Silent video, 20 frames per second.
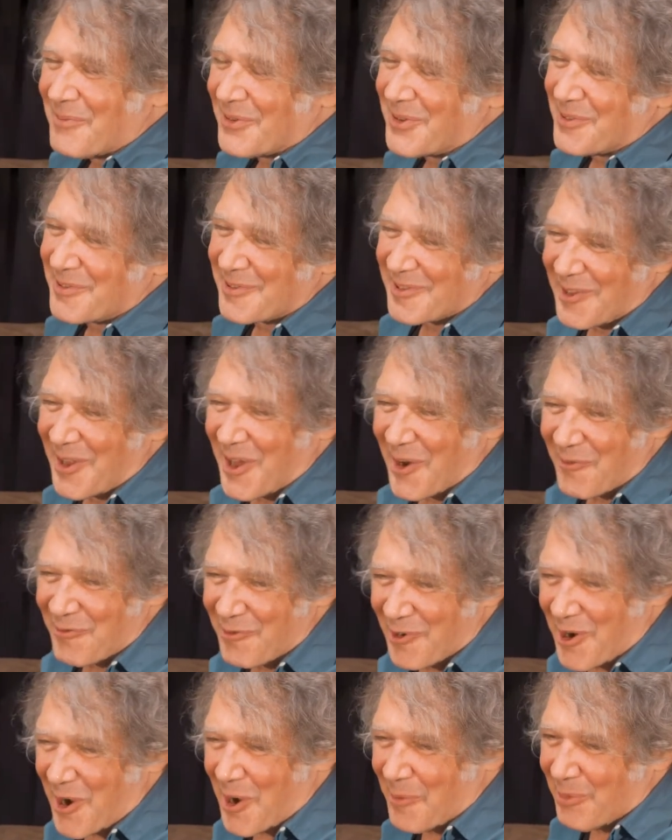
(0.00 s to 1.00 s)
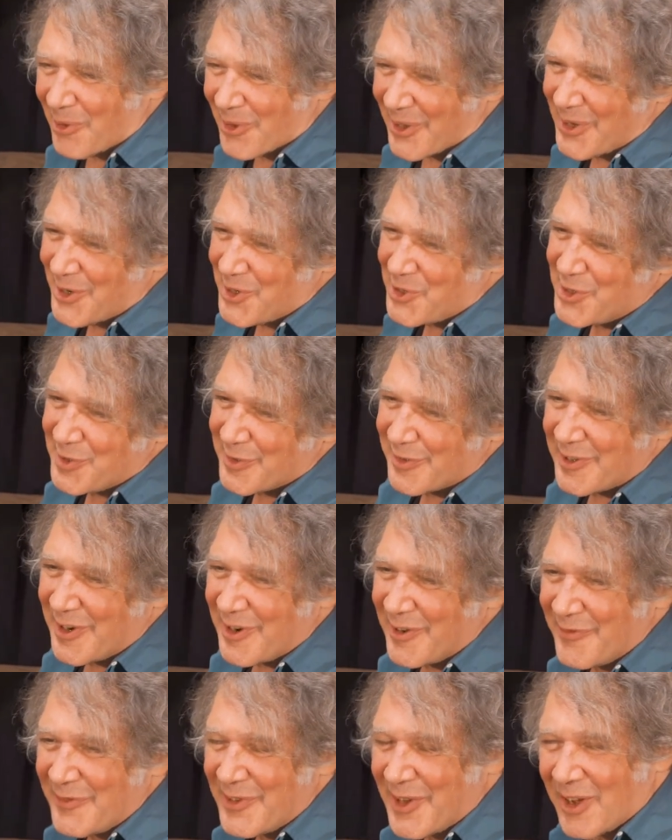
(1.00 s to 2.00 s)
But there's a lot of compilations
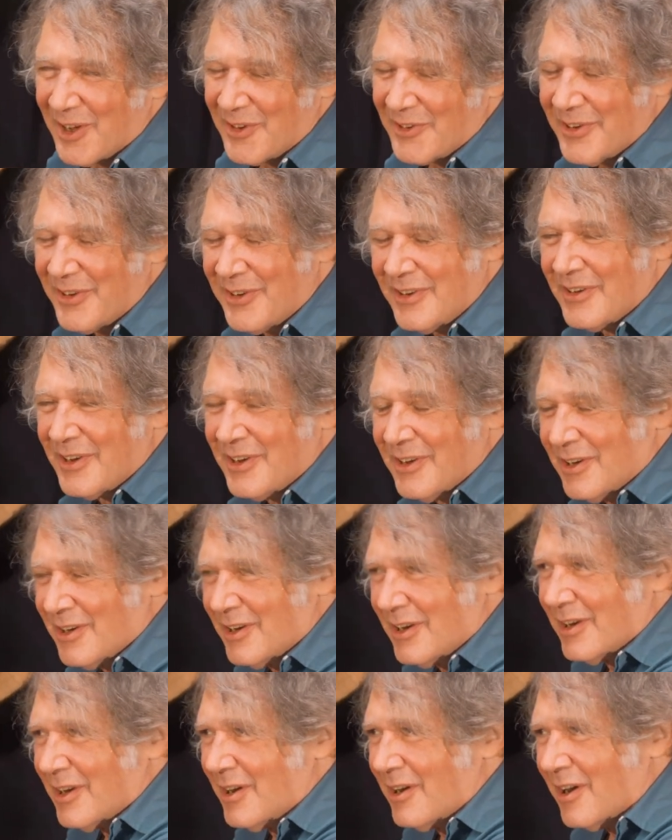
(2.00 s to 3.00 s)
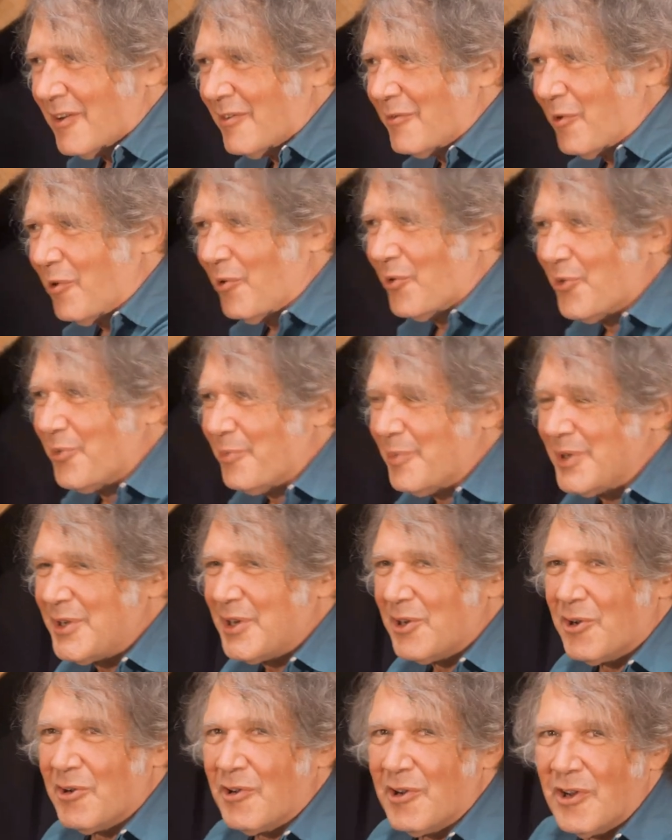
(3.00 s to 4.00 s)
that I've done of older
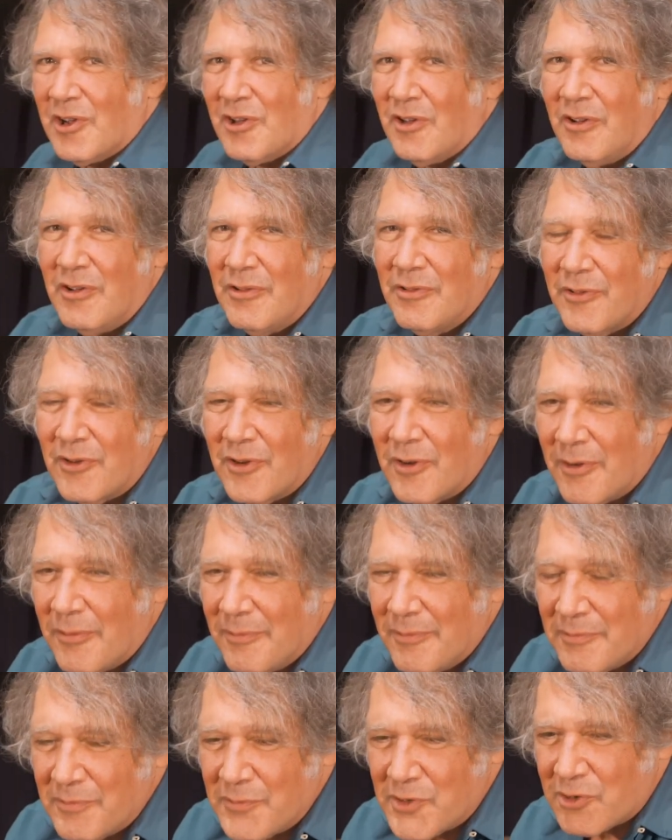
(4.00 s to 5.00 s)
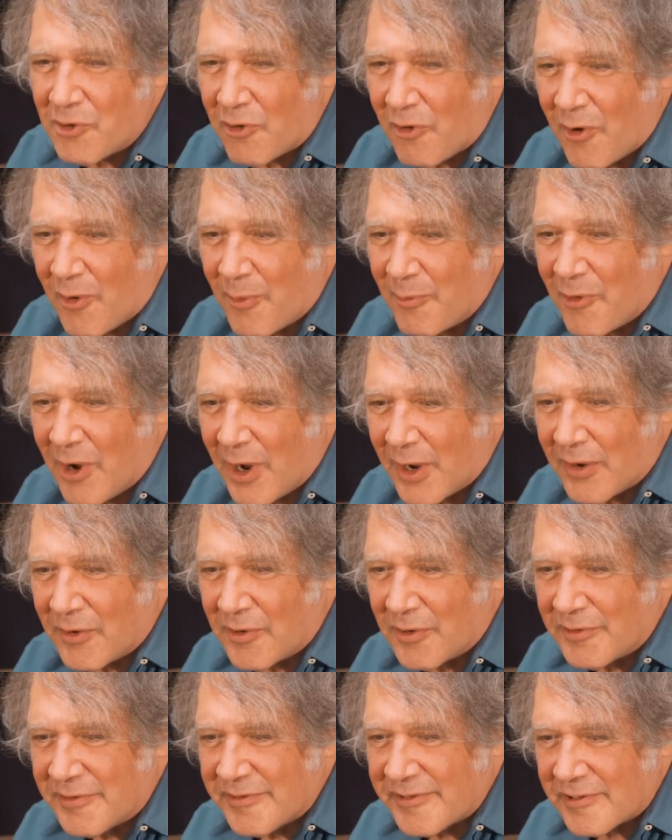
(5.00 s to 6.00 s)
material for Jerome
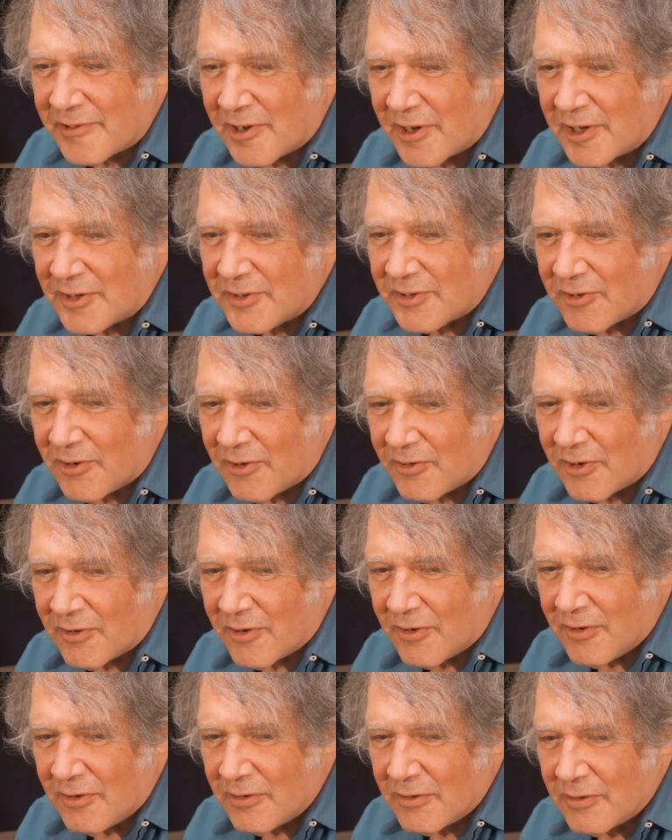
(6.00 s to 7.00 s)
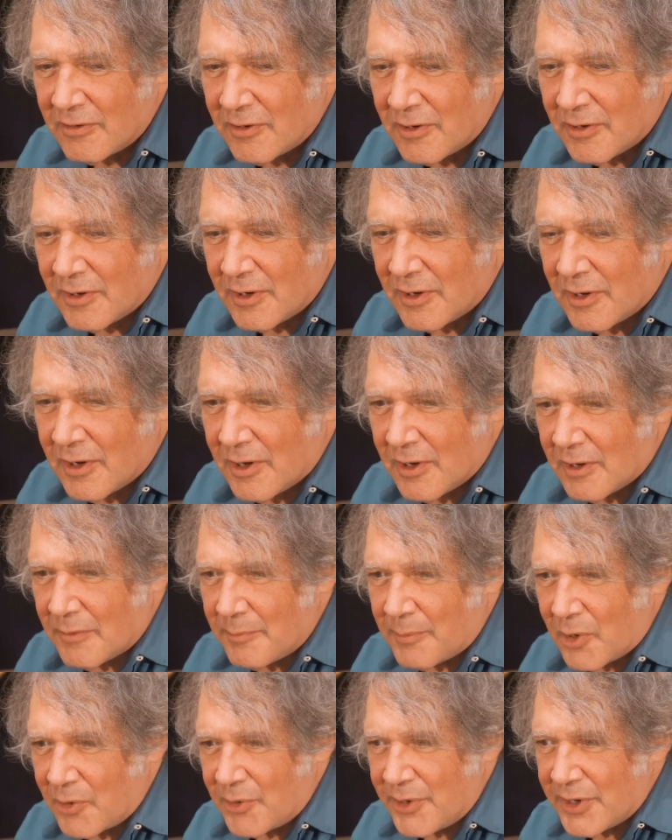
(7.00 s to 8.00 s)
Records, Ike Turner,
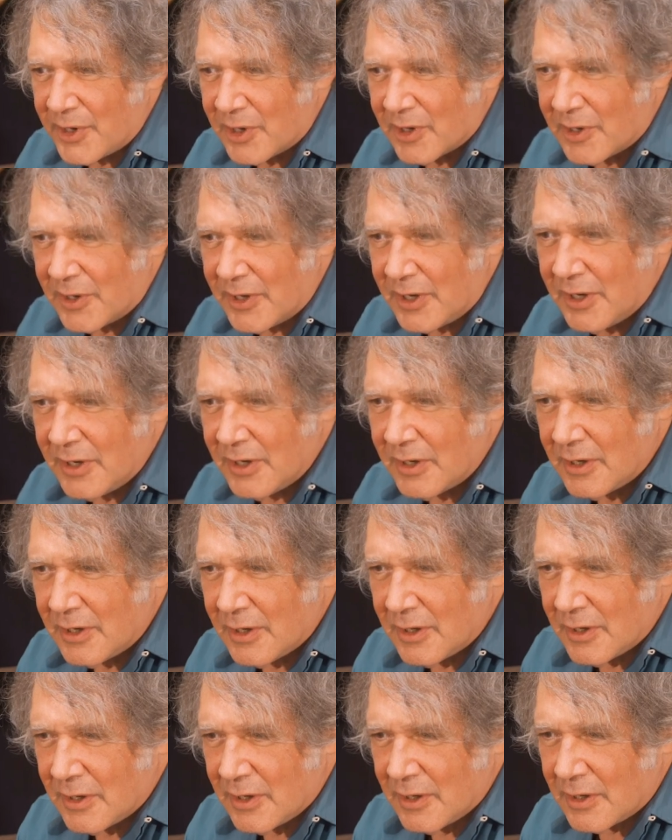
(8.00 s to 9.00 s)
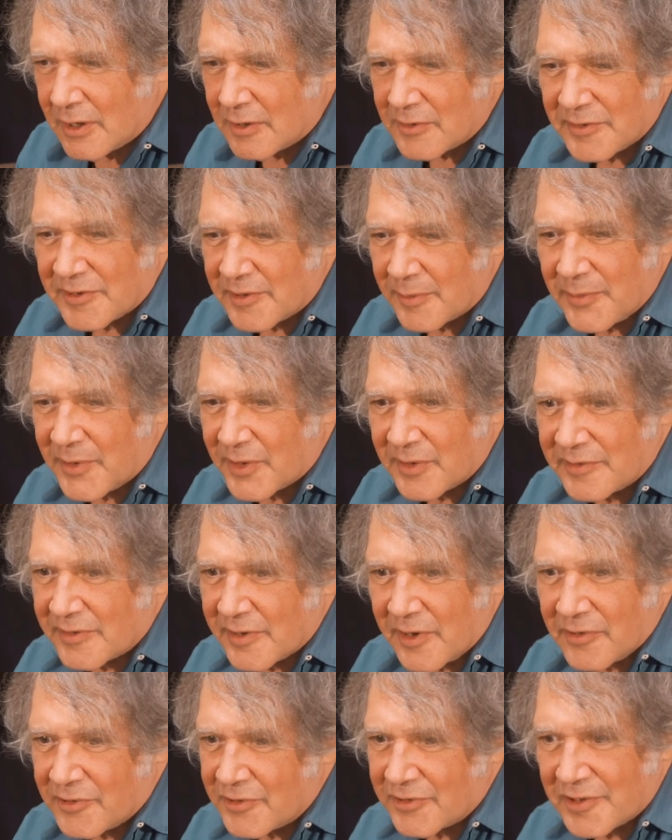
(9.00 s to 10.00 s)
Bo Diddley, and some
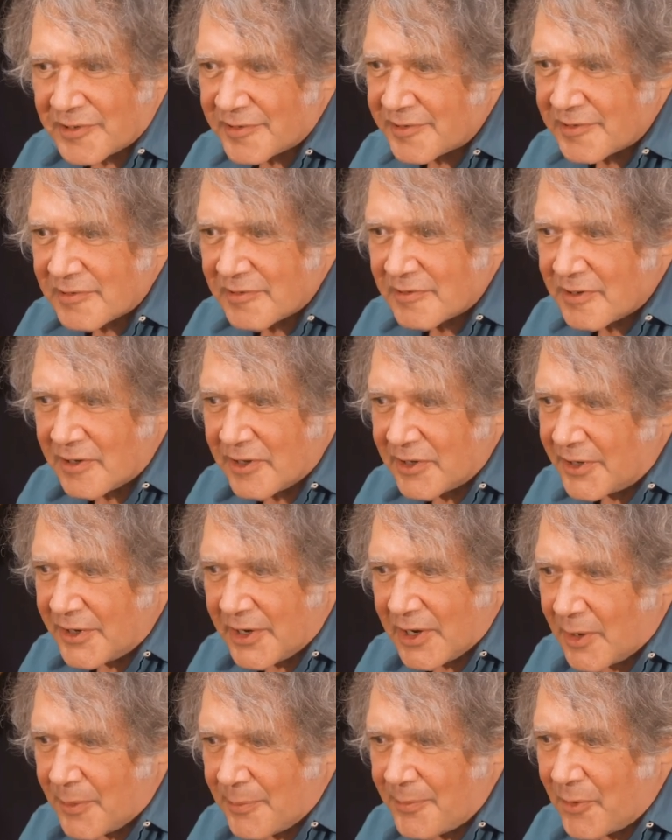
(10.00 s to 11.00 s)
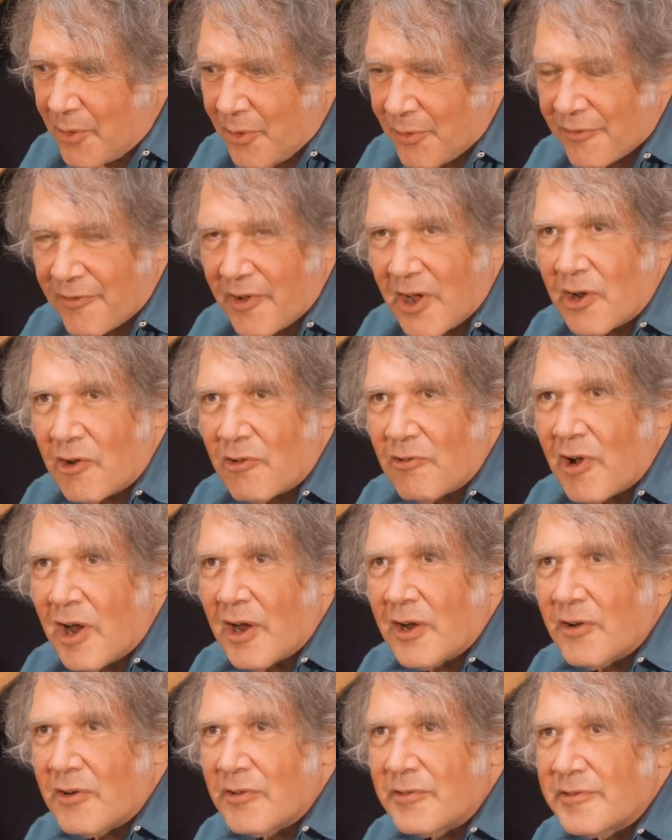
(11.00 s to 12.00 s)
things that are just cleaning up old vinyl
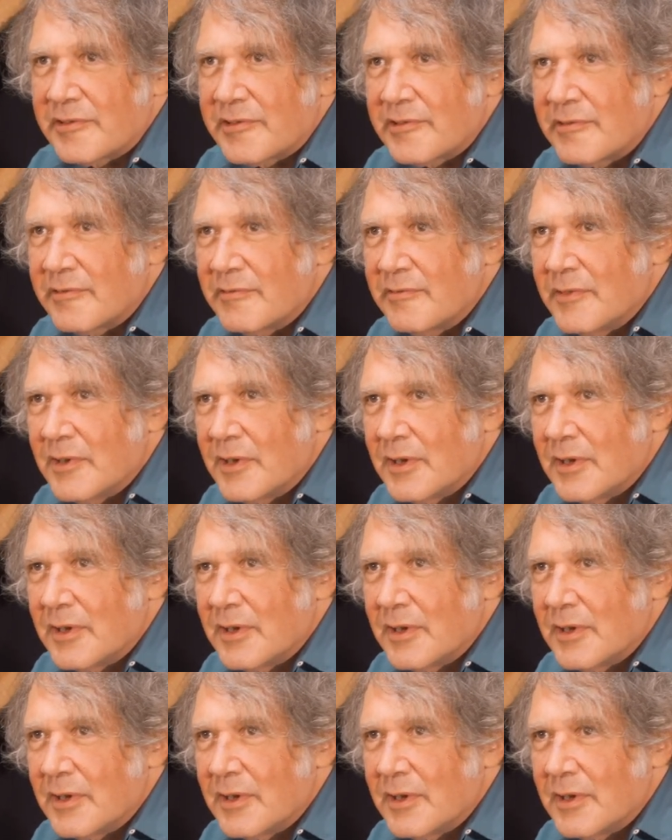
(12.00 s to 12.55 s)
records.